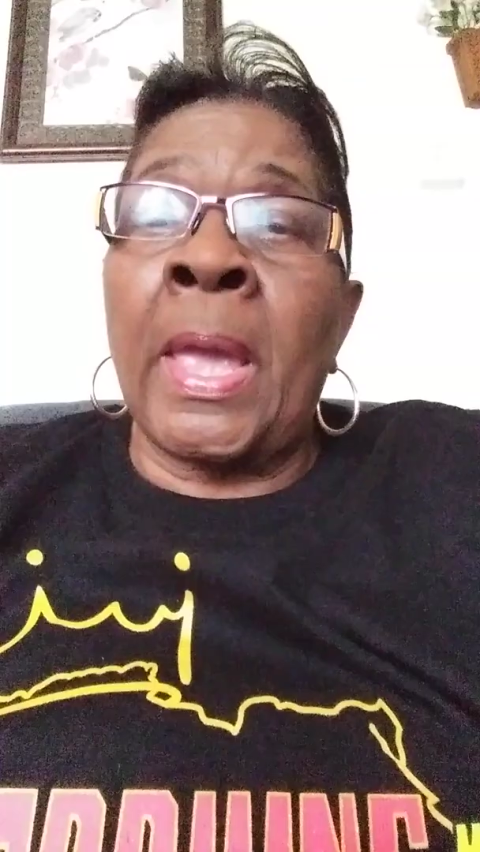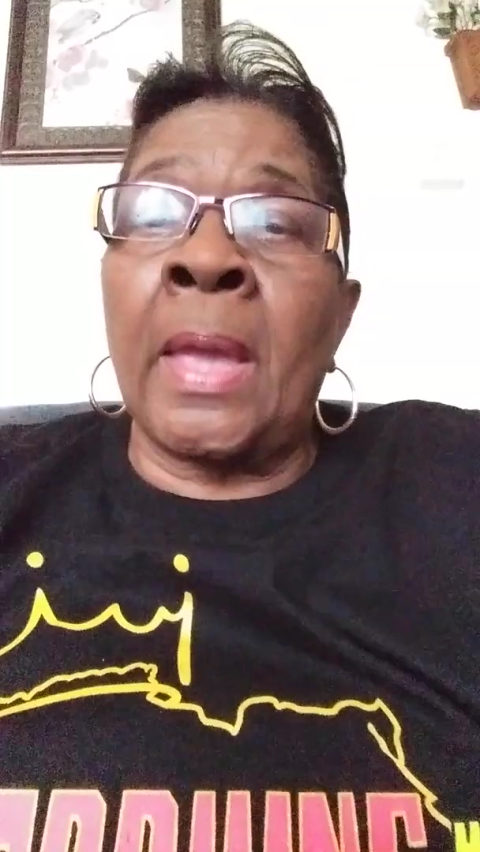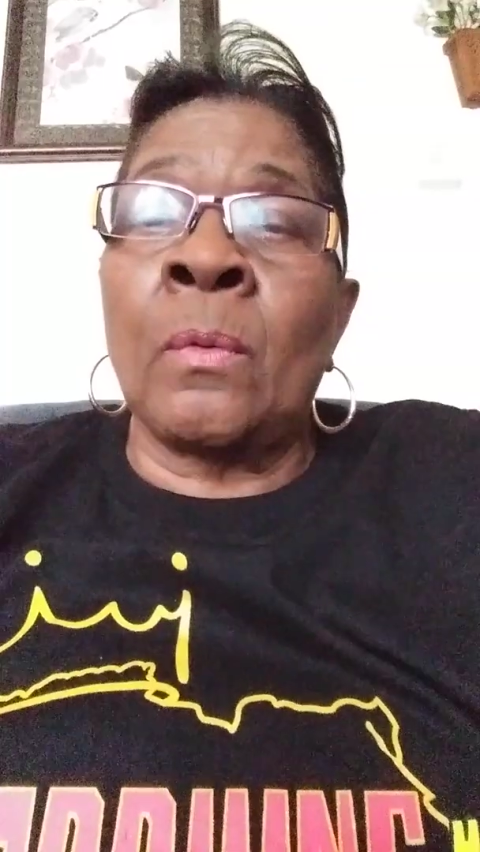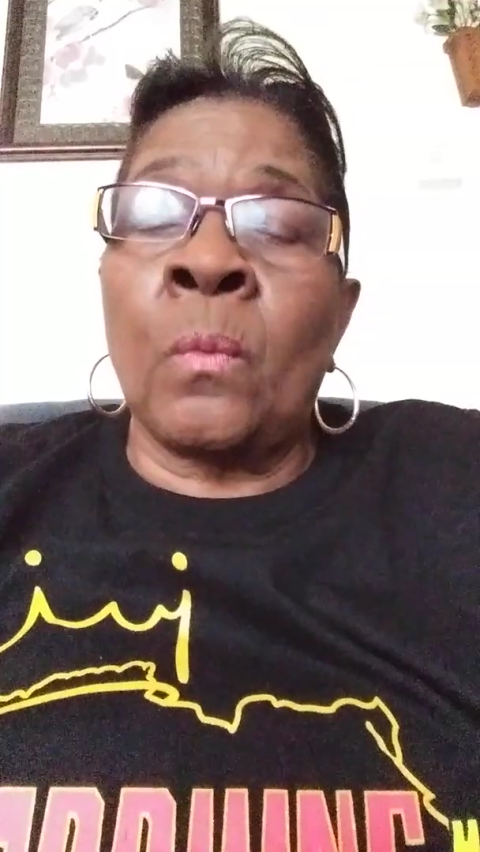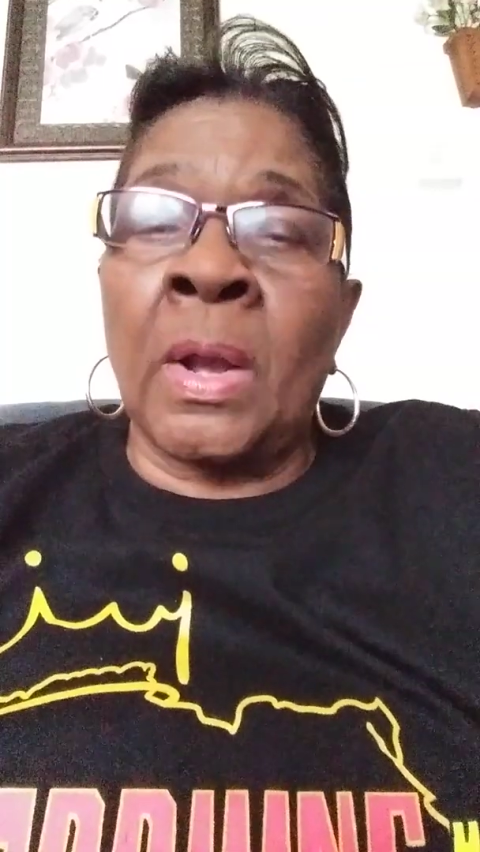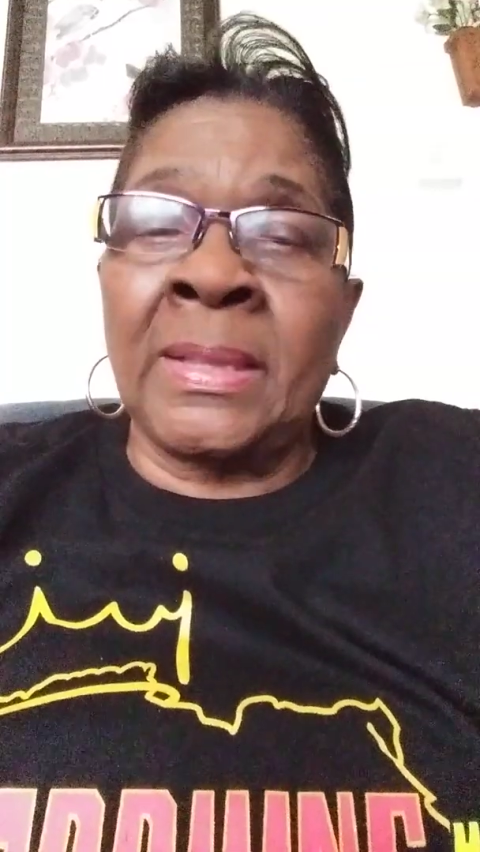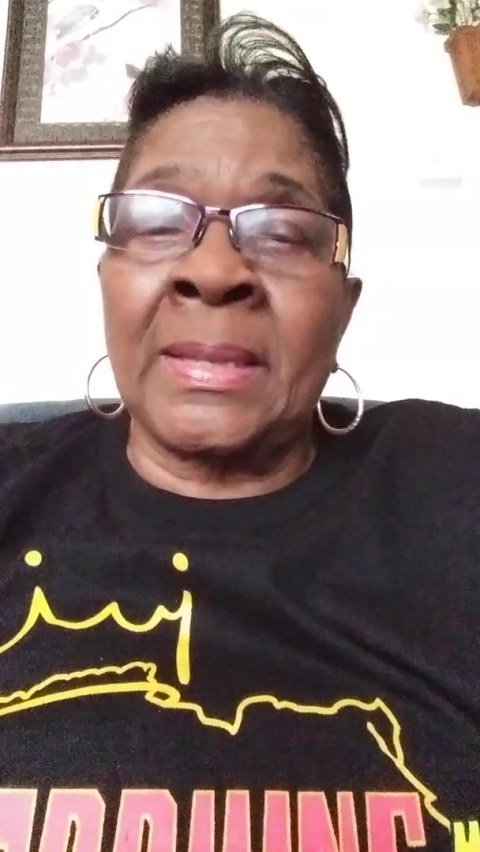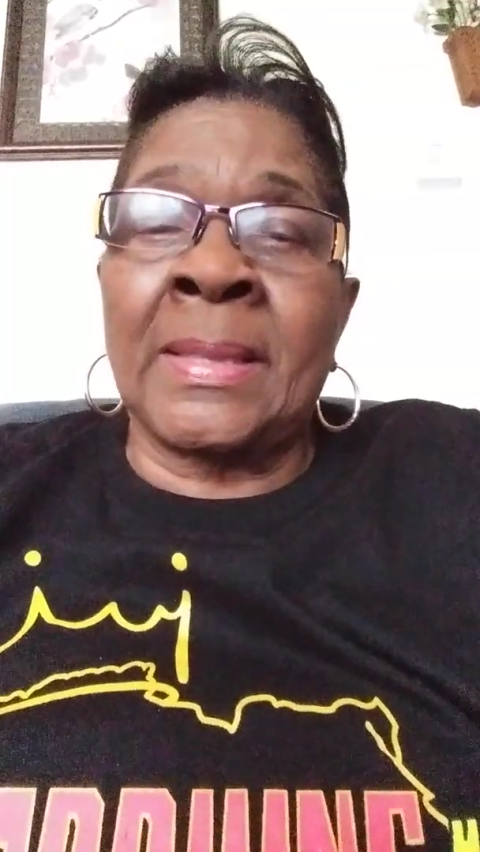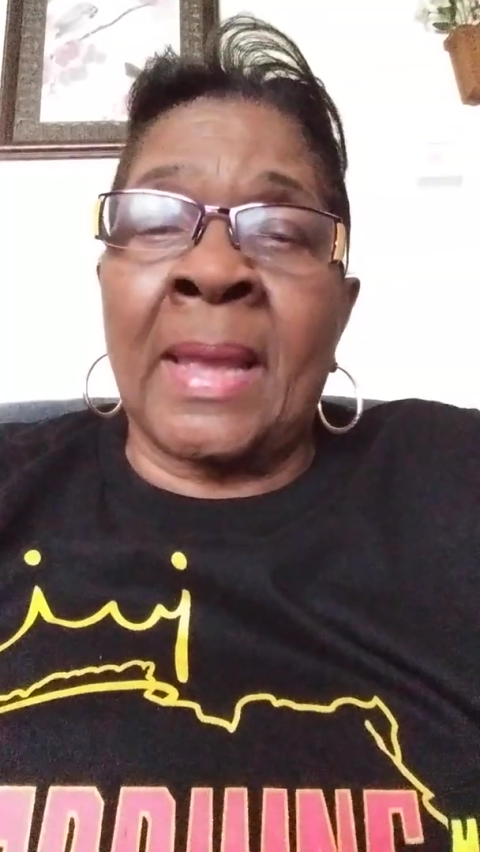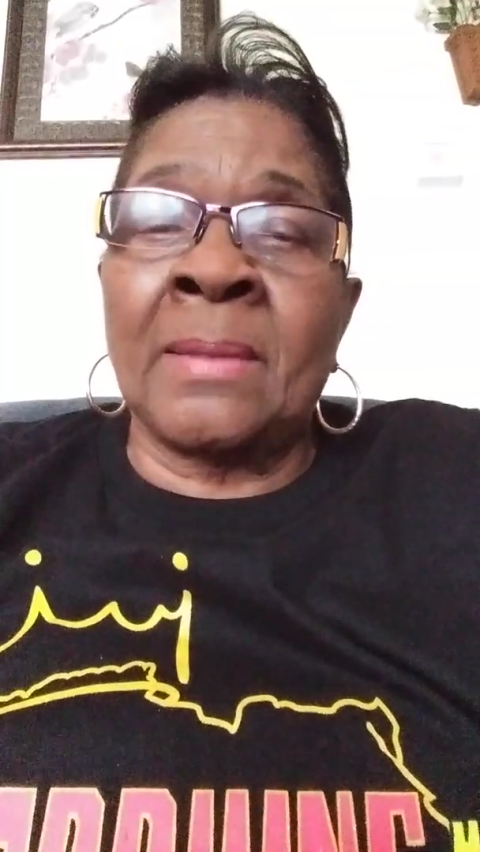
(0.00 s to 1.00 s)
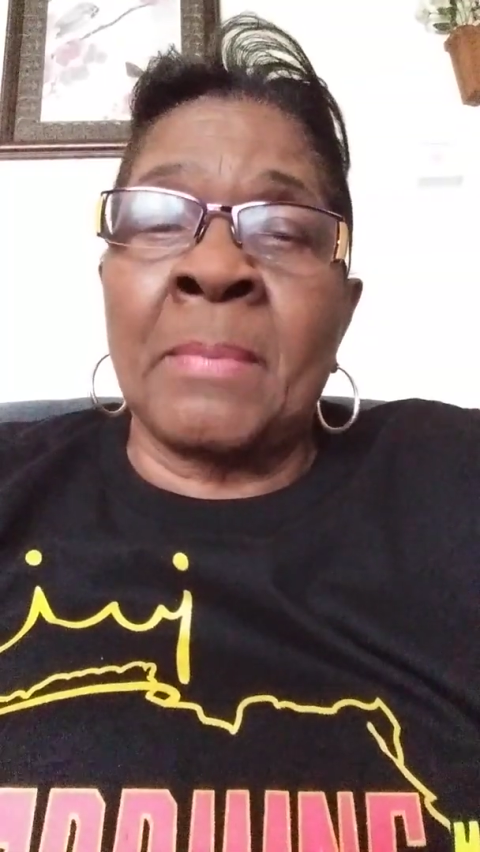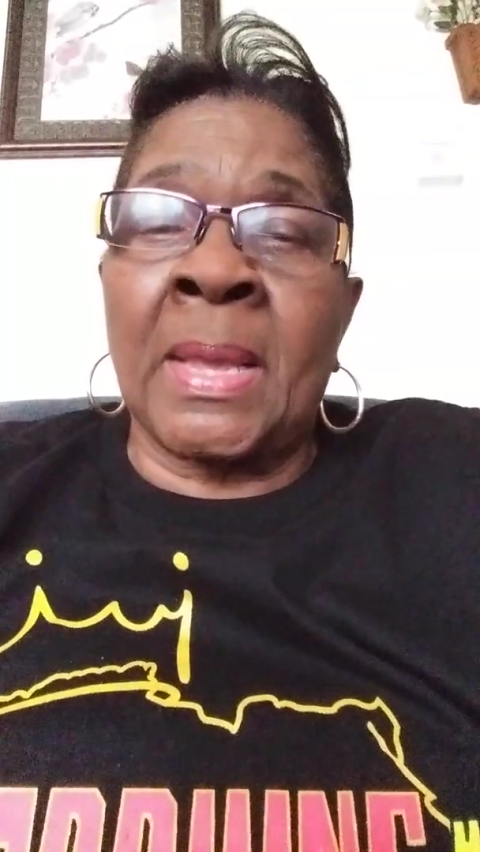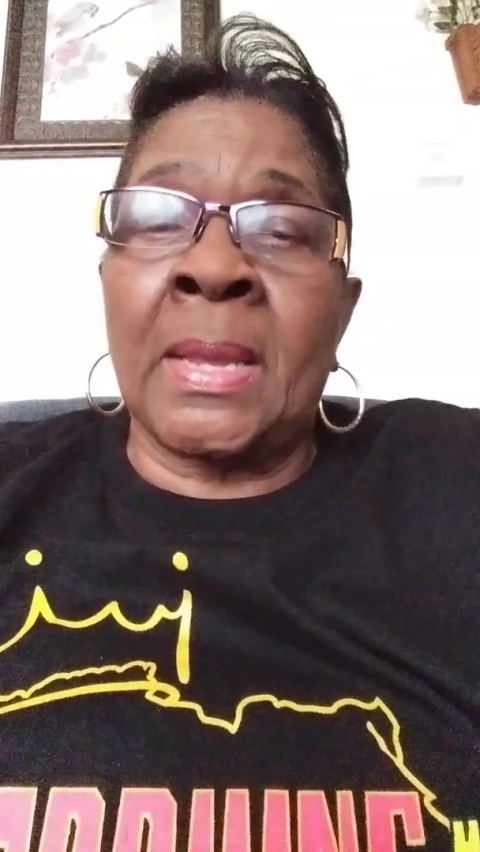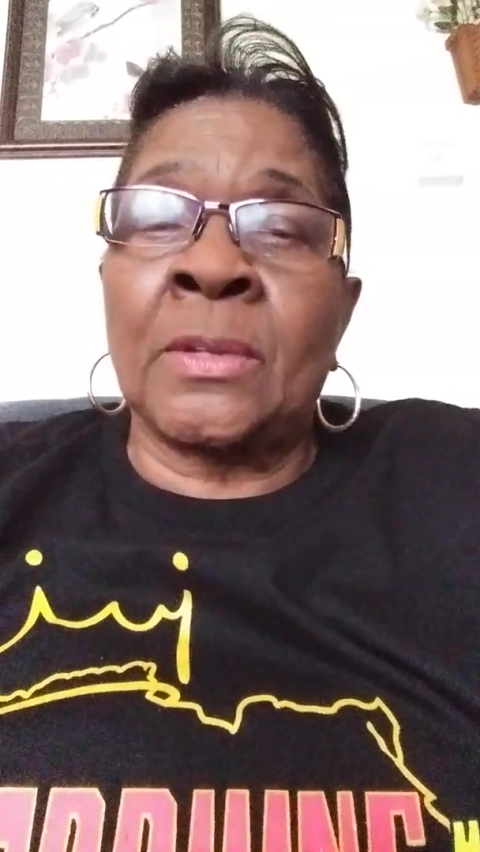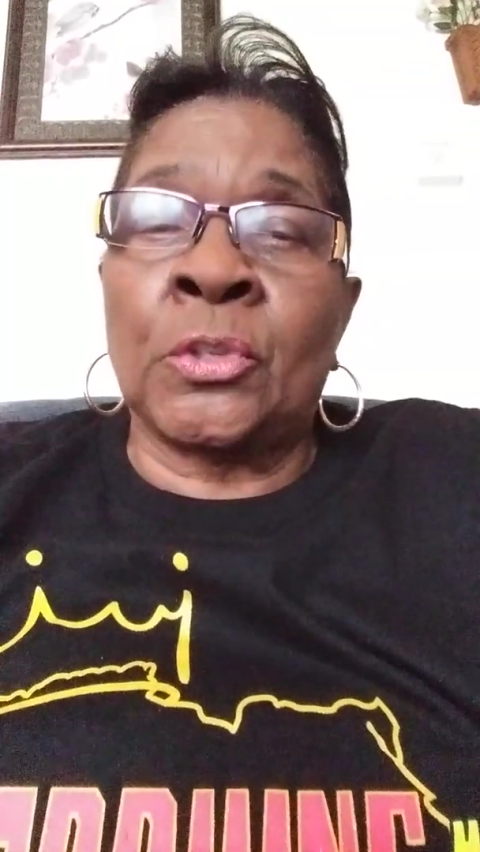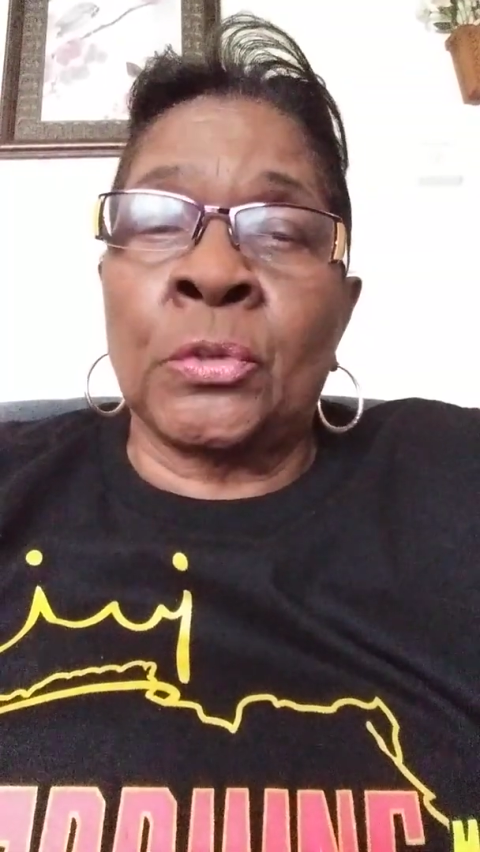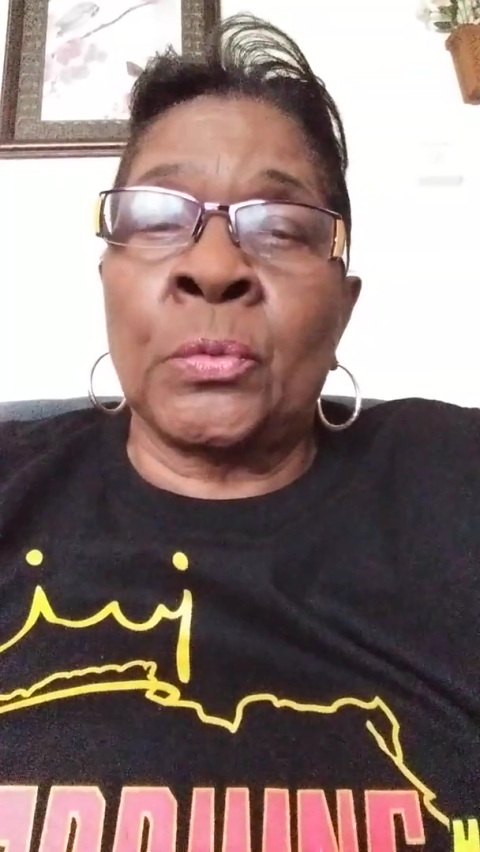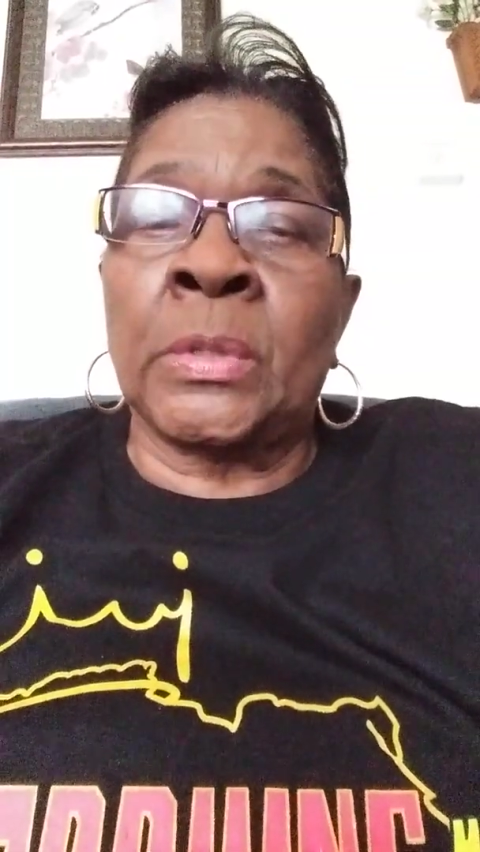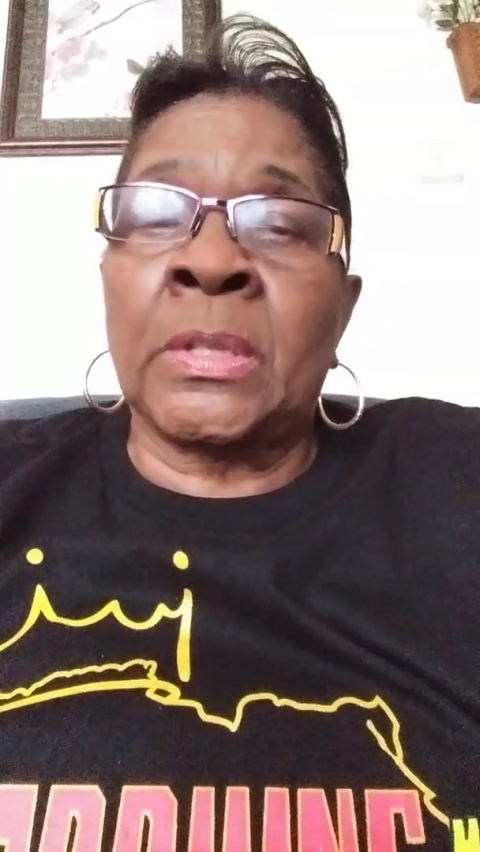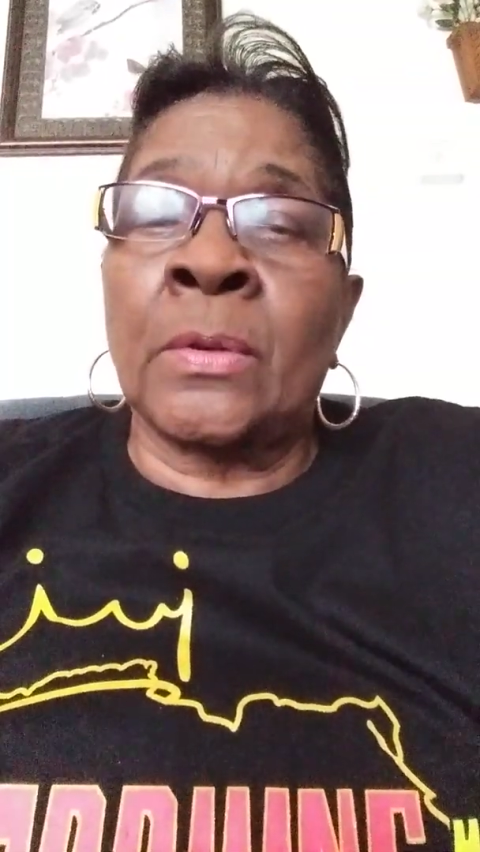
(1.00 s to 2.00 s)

And what did that man do with